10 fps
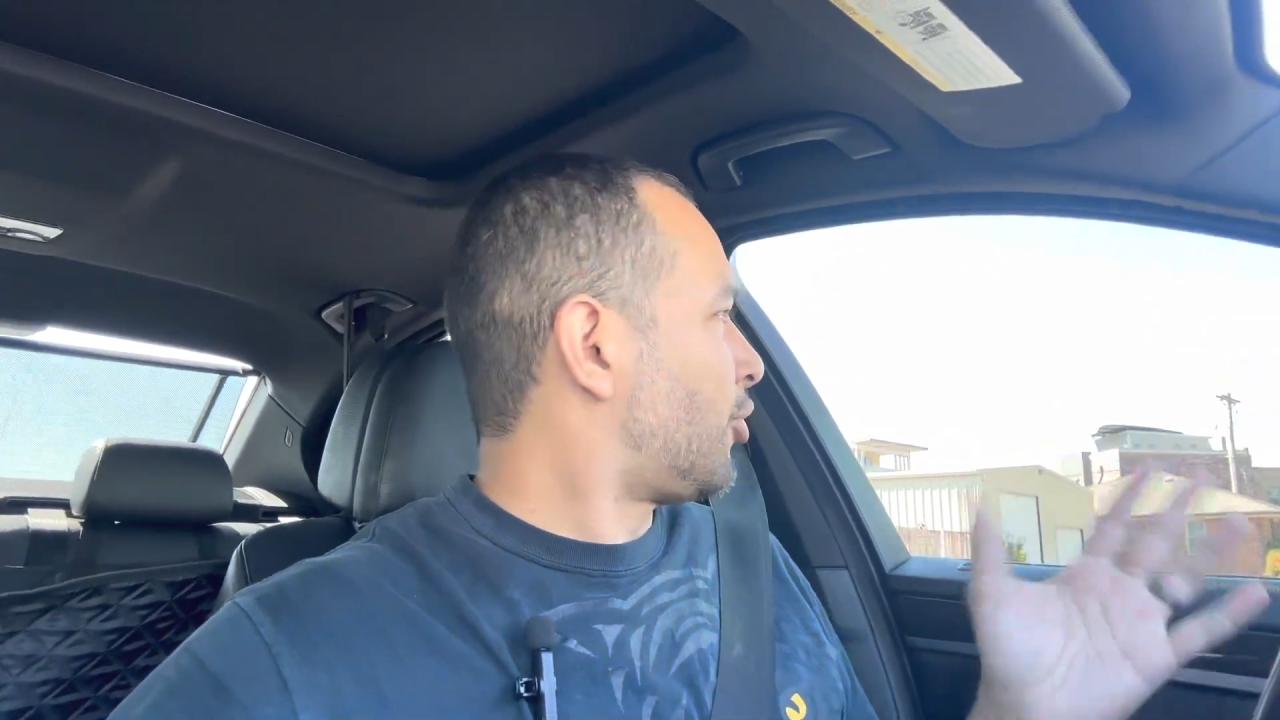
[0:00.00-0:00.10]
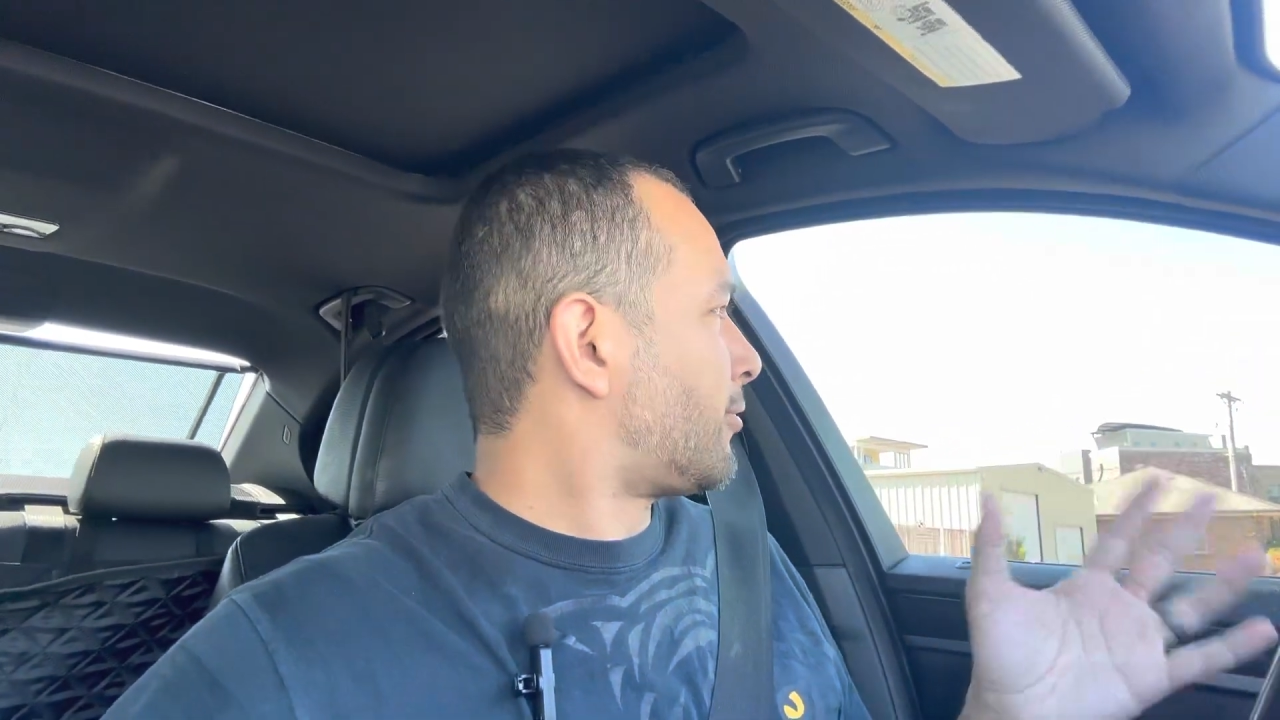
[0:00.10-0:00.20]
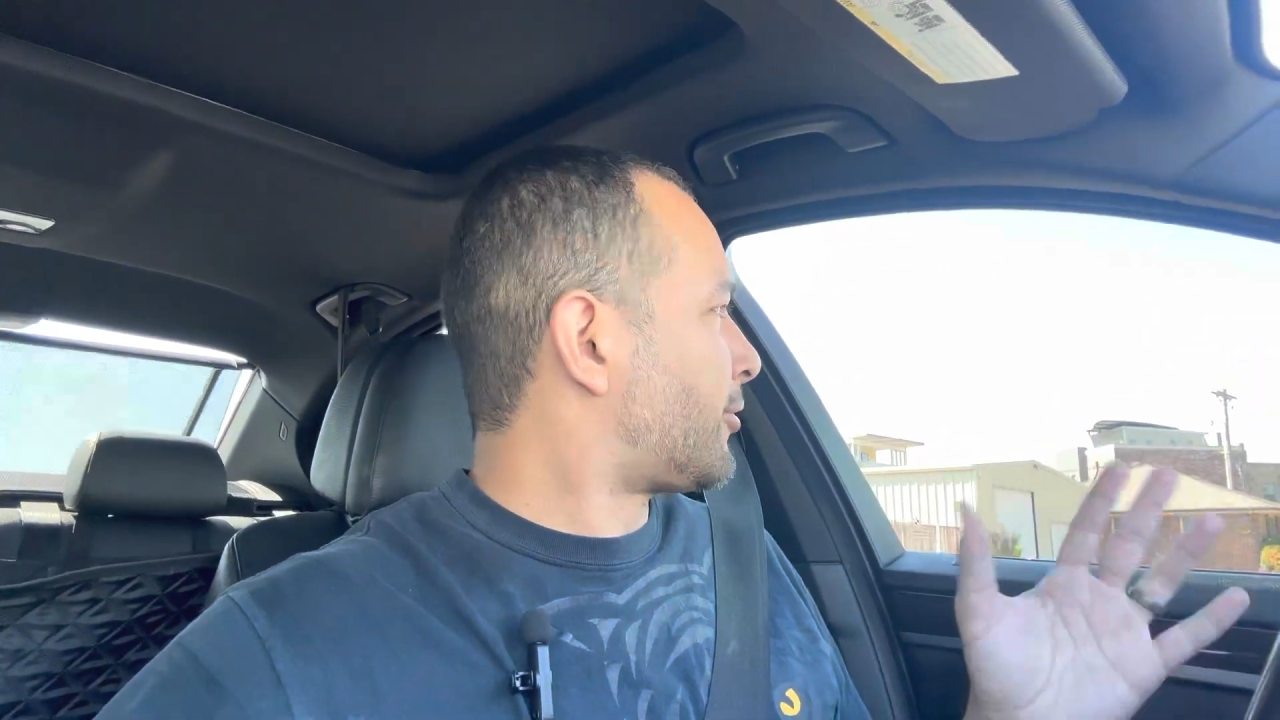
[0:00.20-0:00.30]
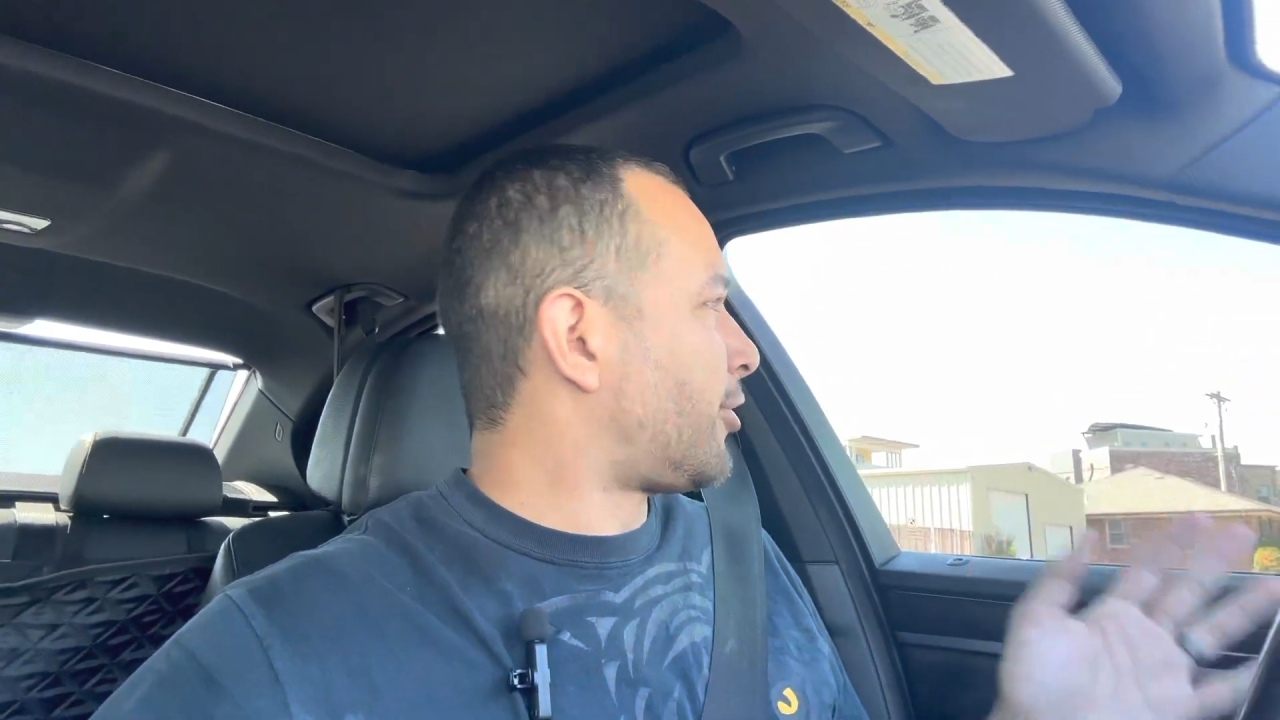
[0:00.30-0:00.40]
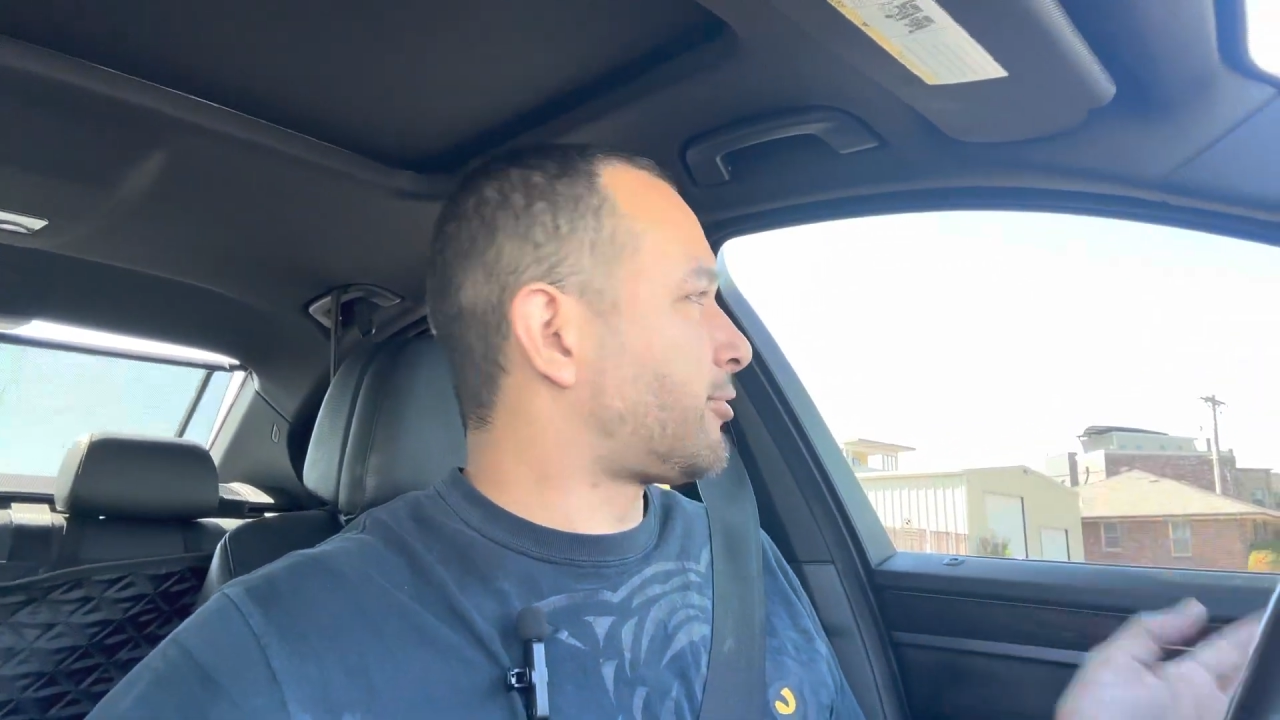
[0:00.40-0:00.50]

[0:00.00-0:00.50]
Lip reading: overall